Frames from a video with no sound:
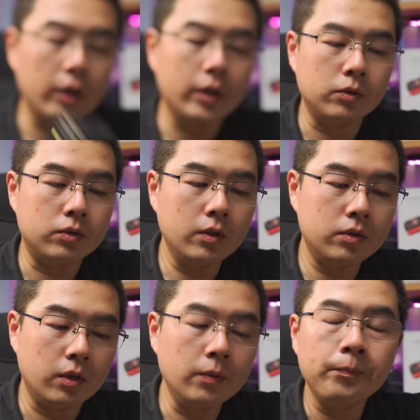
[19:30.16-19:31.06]
1 inch
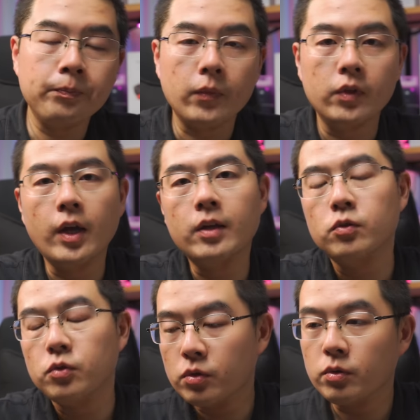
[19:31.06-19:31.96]
sensor
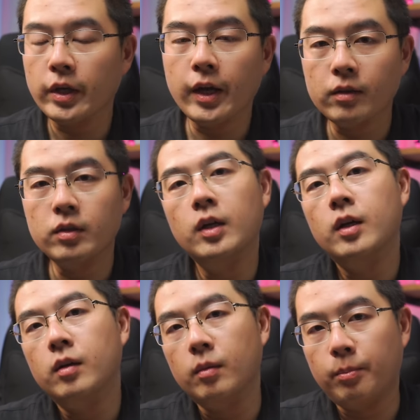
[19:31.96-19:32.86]
that you get
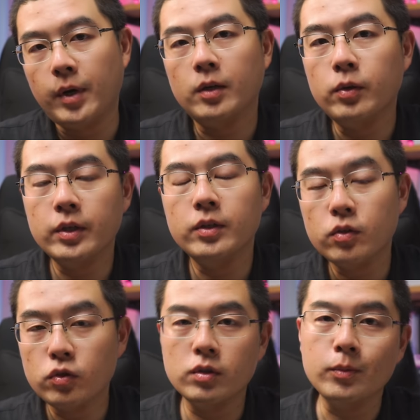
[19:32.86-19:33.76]
a buttery,
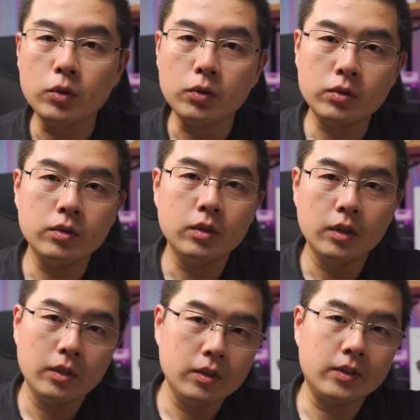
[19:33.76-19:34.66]
smooth,
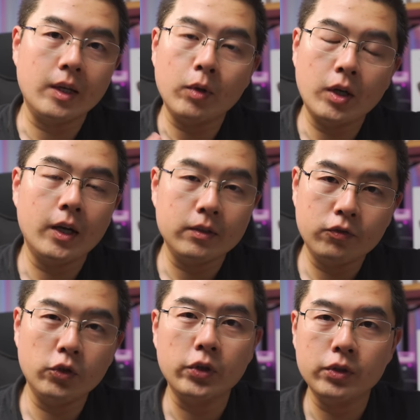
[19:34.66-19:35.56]

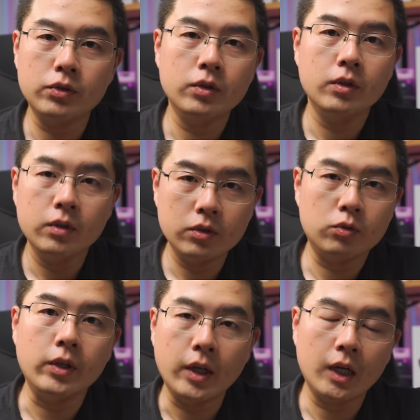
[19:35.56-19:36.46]
stabilized footage
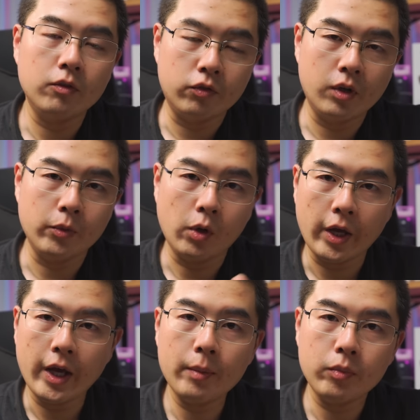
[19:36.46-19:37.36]
straight out from your
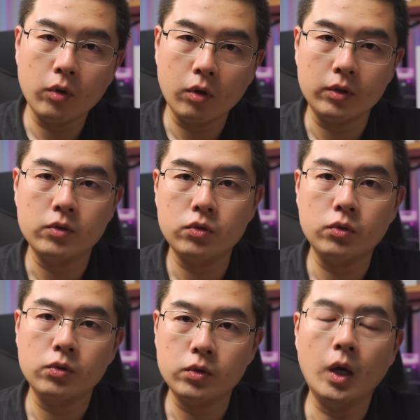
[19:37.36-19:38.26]
app or the
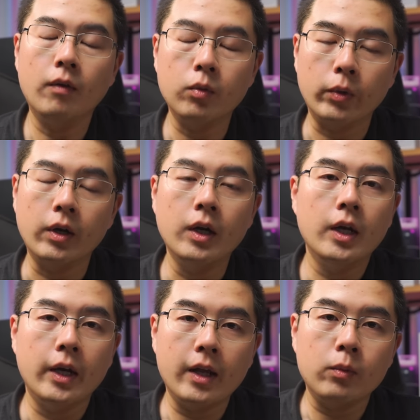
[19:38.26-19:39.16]
studio software.
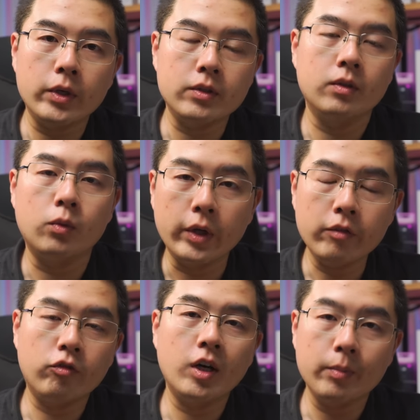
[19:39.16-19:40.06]
And with the
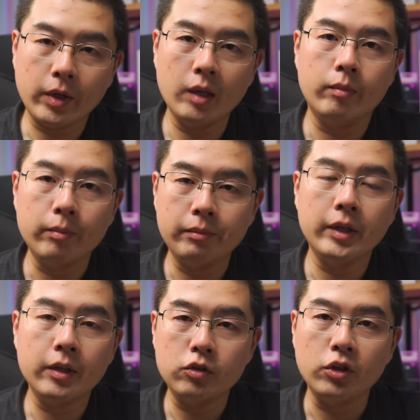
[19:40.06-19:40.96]
reframe
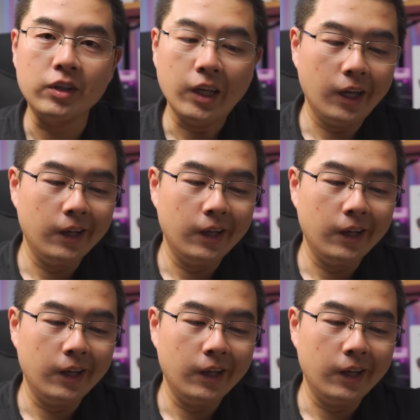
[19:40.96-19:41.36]
capability,